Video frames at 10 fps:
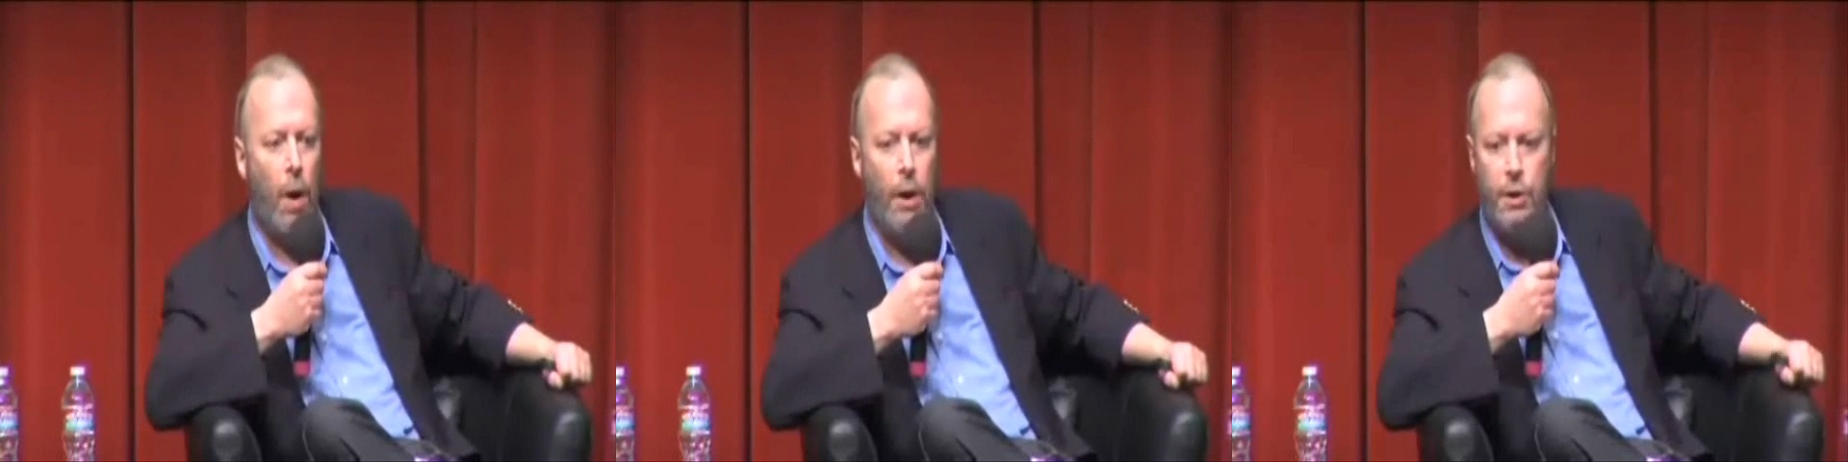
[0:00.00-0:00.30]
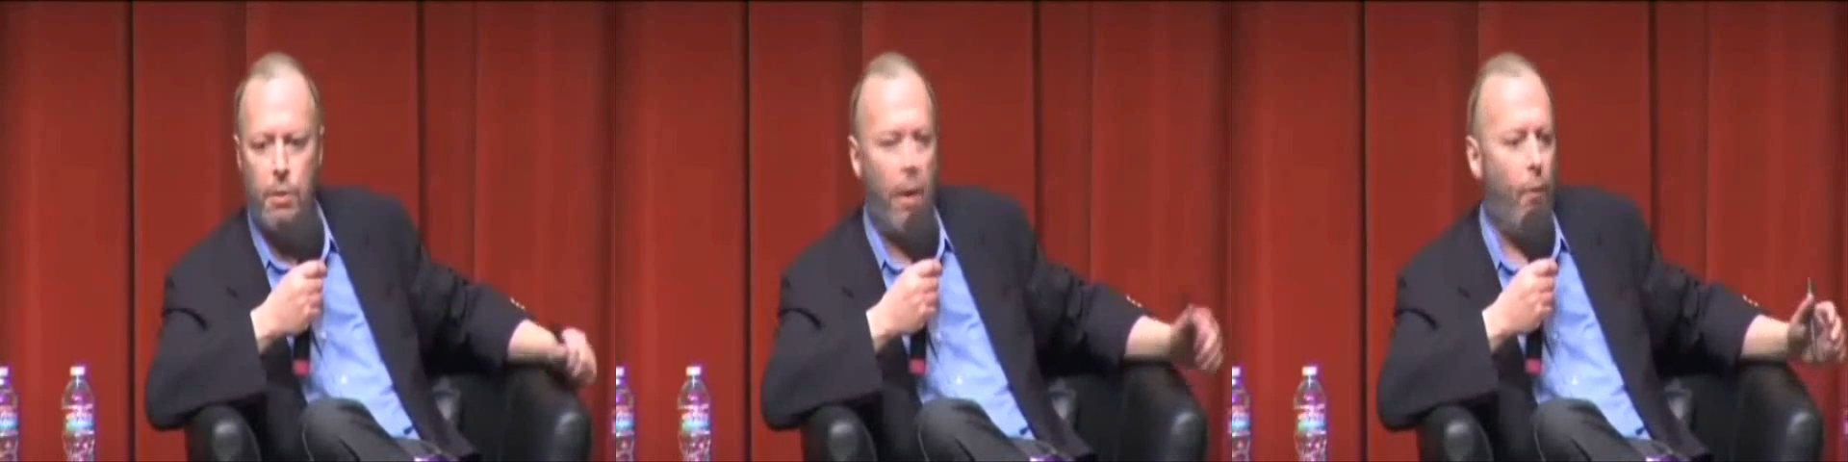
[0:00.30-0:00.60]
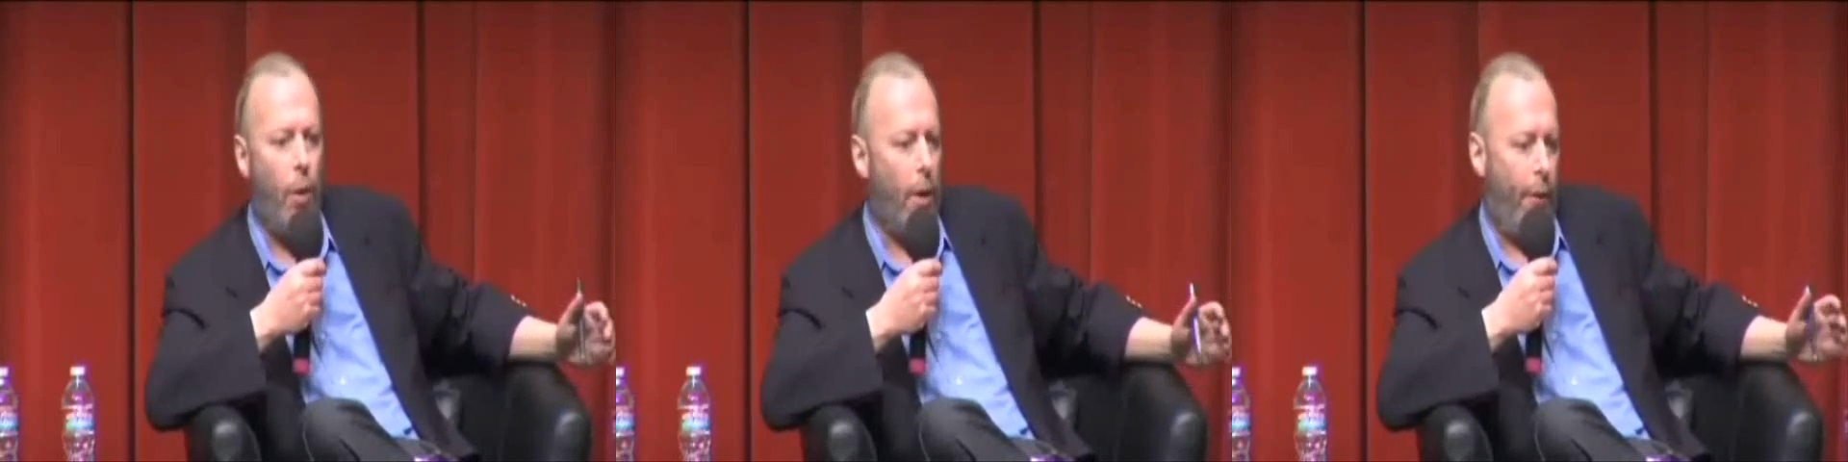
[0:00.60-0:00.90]
In
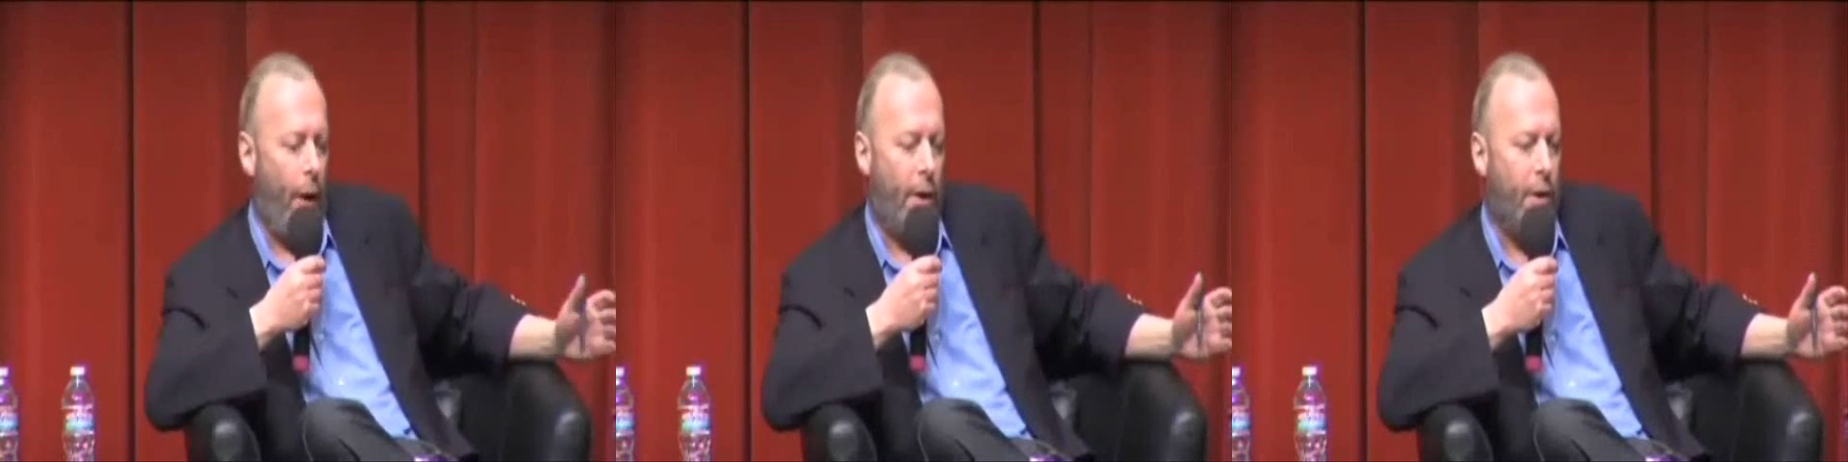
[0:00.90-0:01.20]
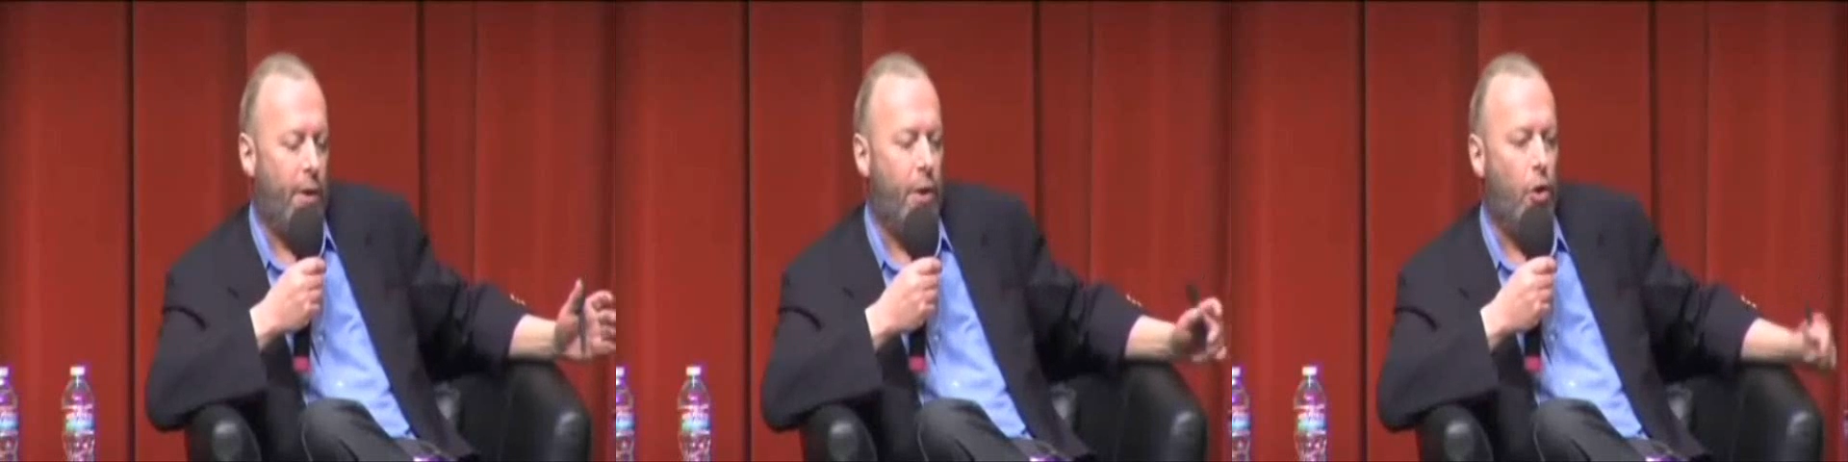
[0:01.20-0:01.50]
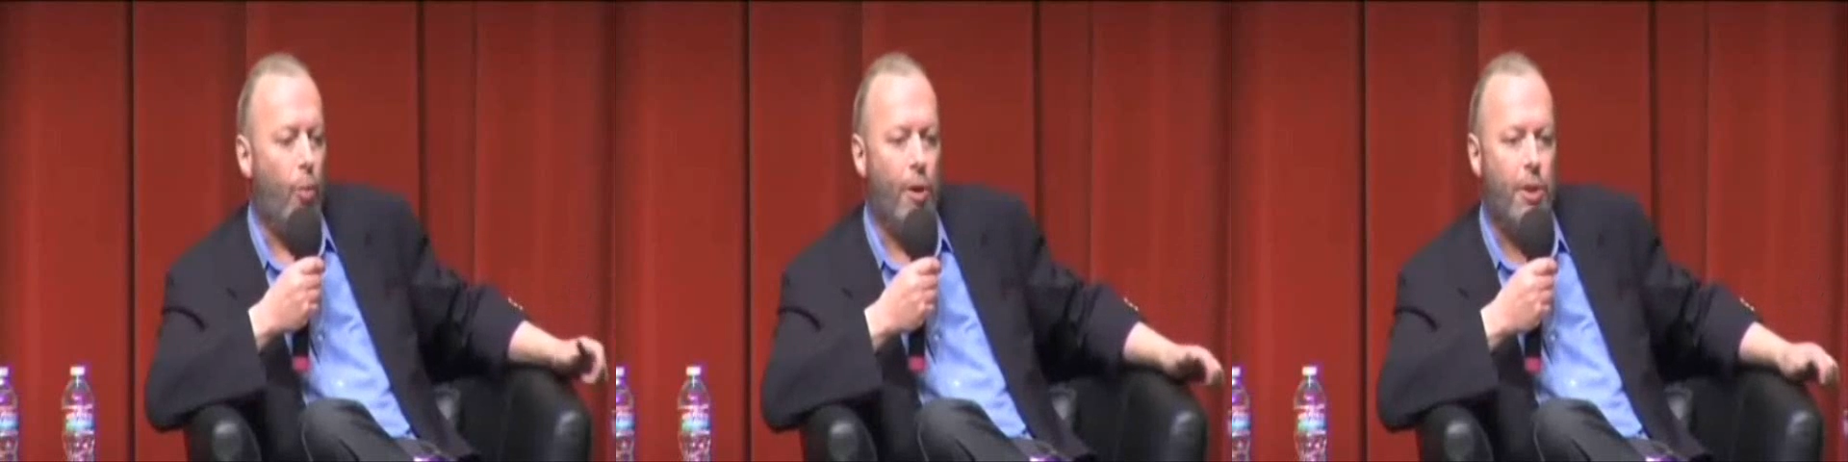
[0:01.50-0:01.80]
fact, it's
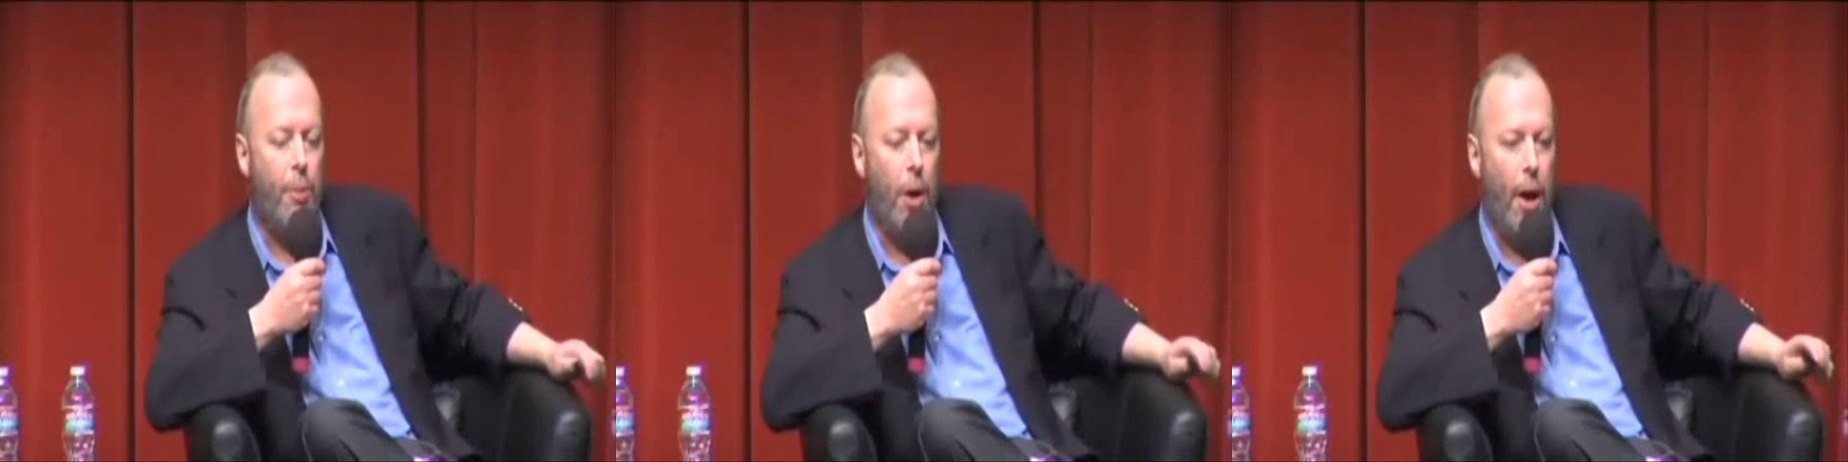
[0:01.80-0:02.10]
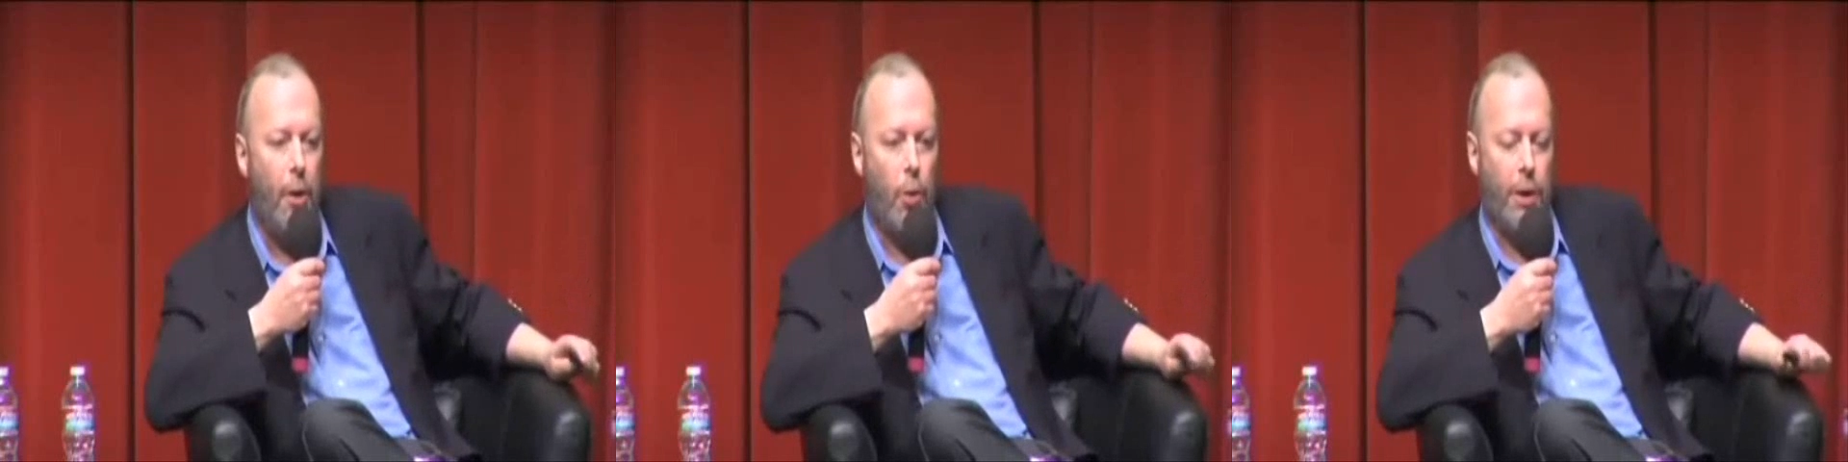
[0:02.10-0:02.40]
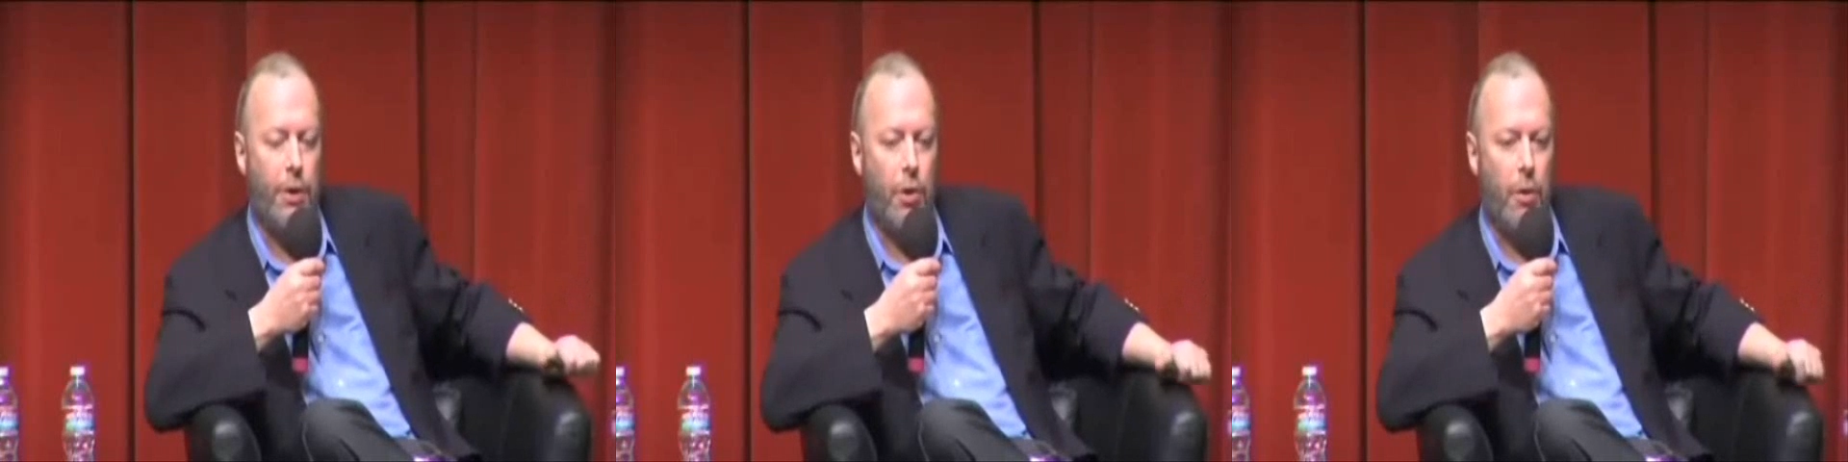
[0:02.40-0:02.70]
considered almost a polite
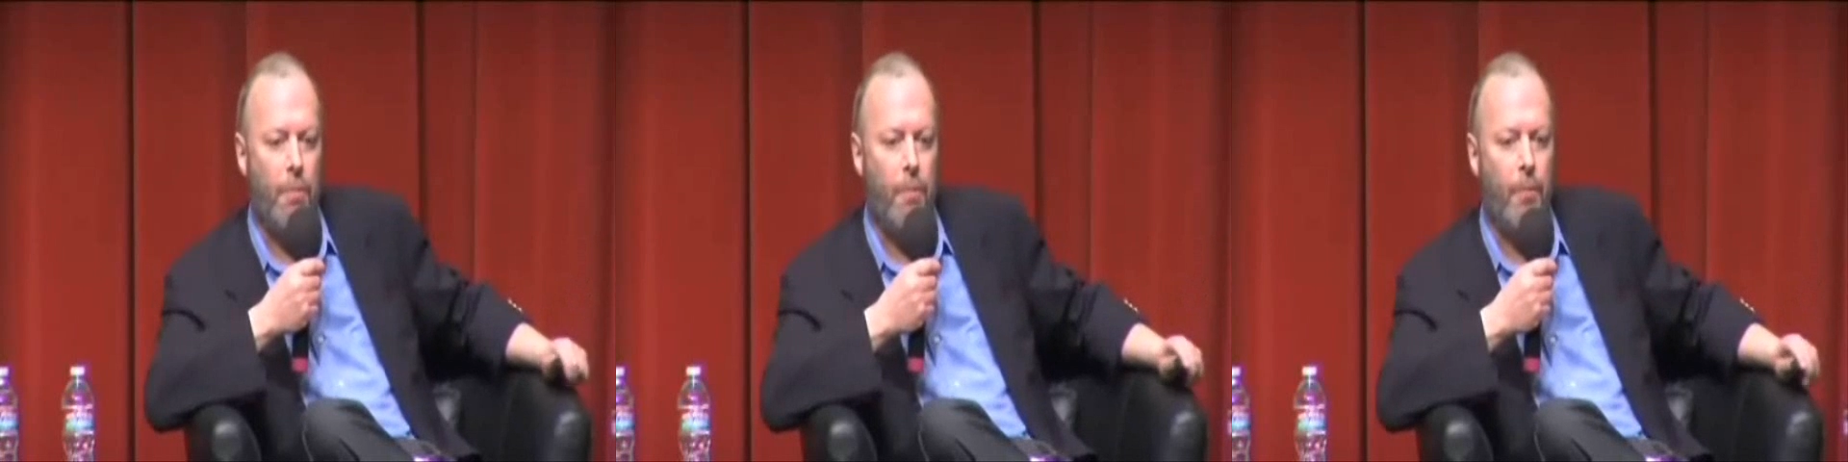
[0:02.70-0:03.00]
question.